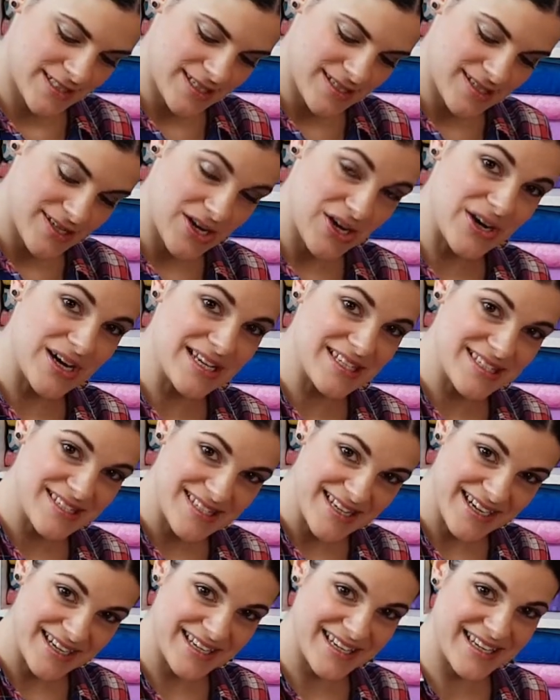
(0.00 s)
so I
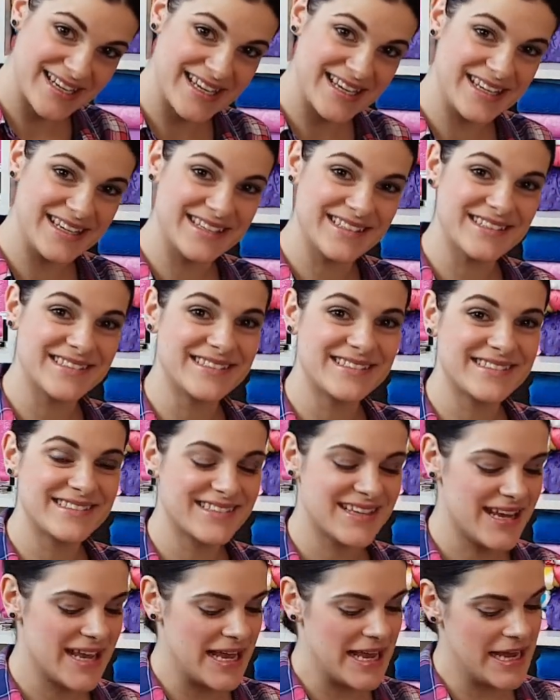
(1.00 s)
stuck it in,
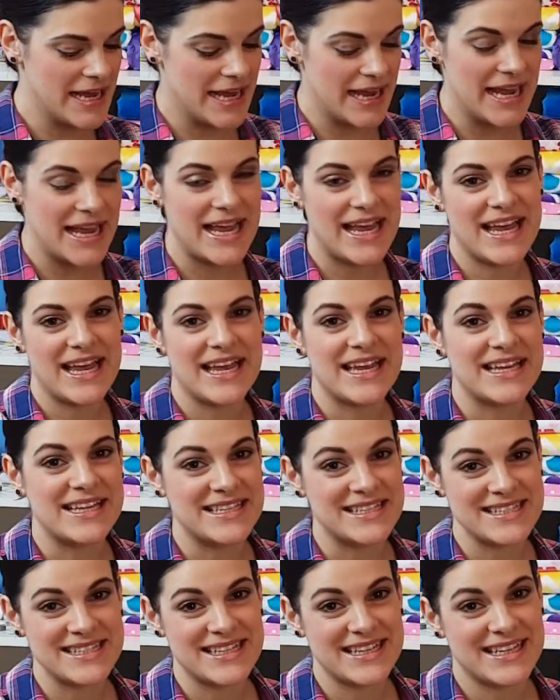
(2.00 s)

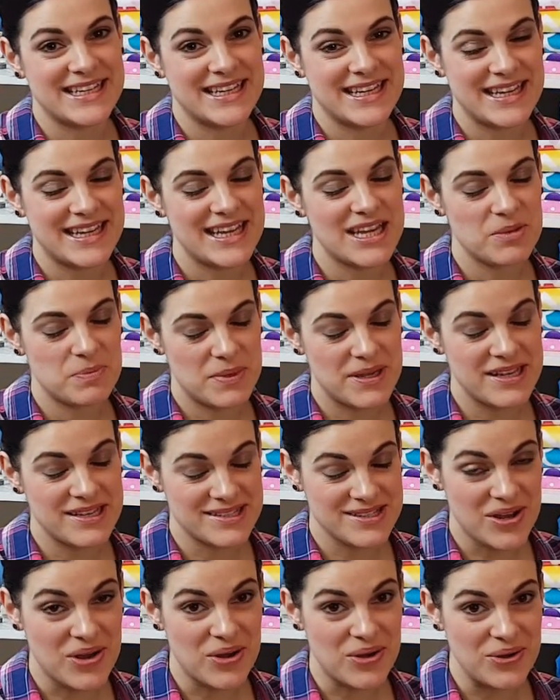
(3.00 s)
and it
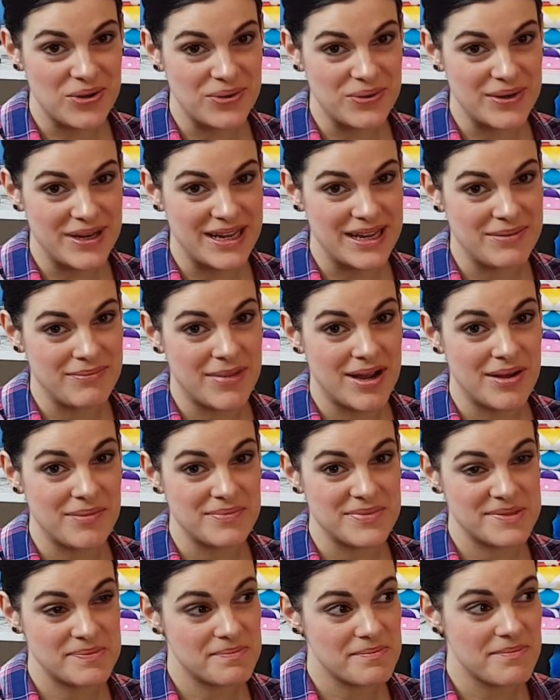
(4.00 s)
pierced a hole in
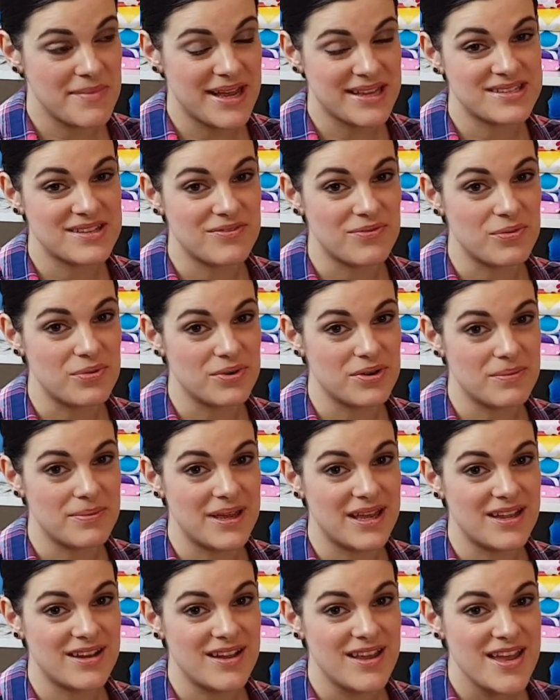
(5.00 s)
Mum's massive
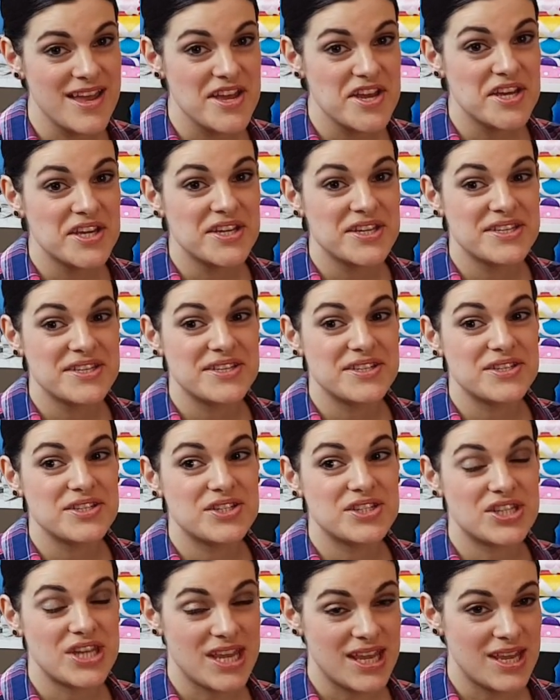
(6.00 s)
waterbed.
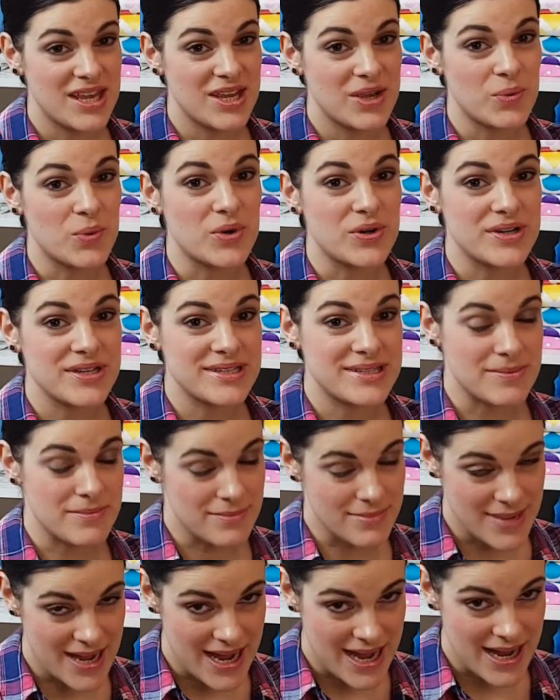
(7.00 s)
She was
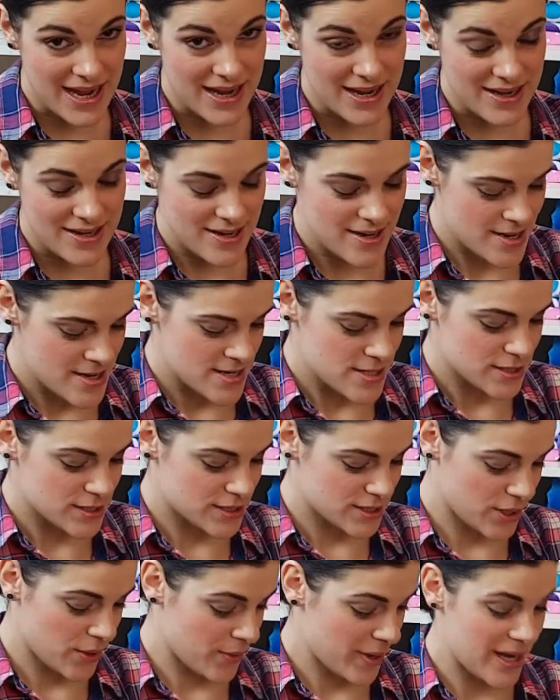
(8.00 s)
mad.
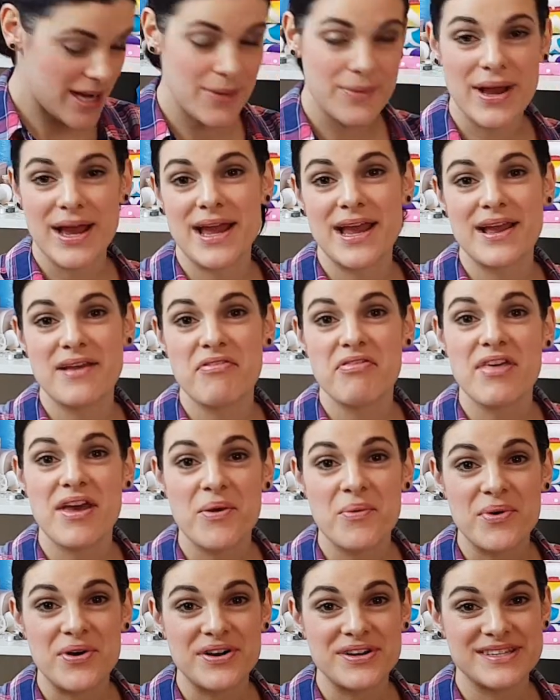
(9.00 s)
So anyway,
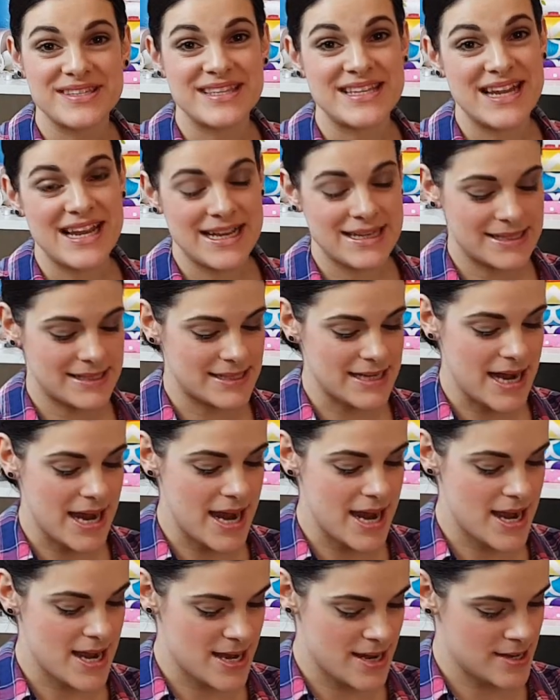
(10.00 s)
there was the next
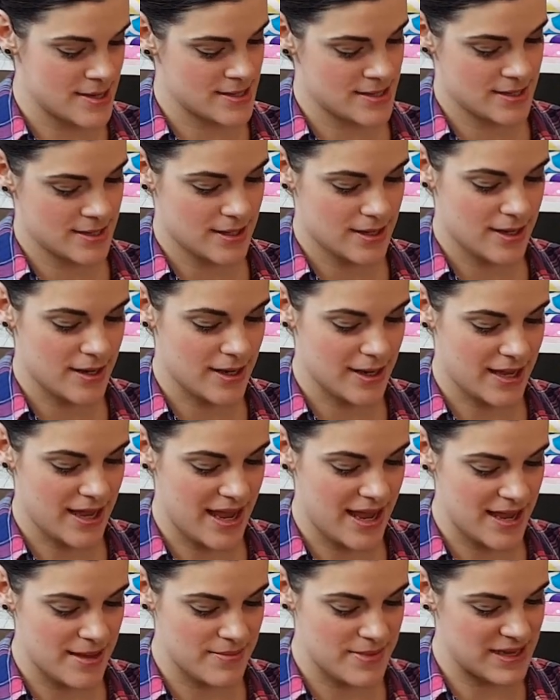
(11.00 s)
day, I
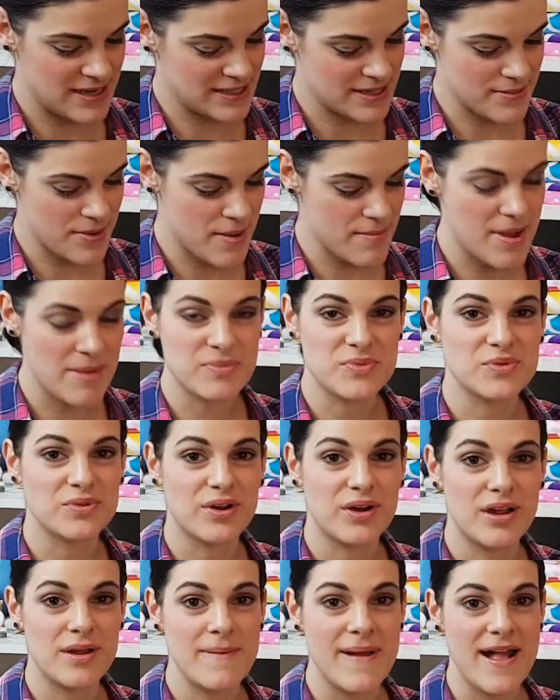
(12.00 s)
came into my mum's
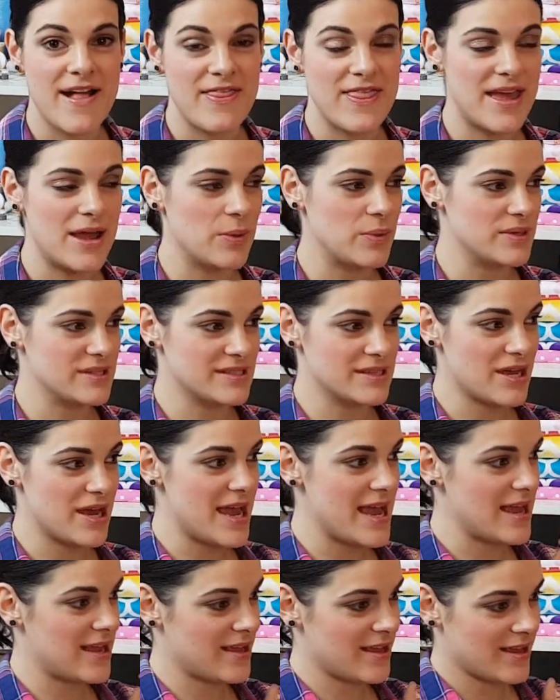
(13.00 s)
room and there was
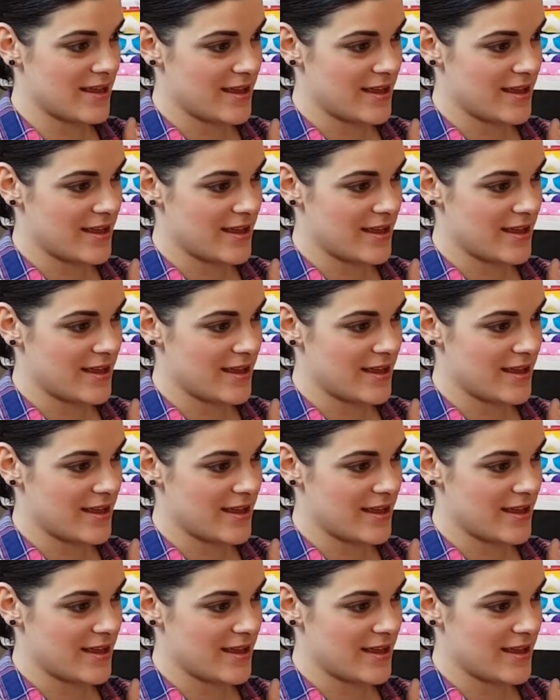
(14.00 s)
like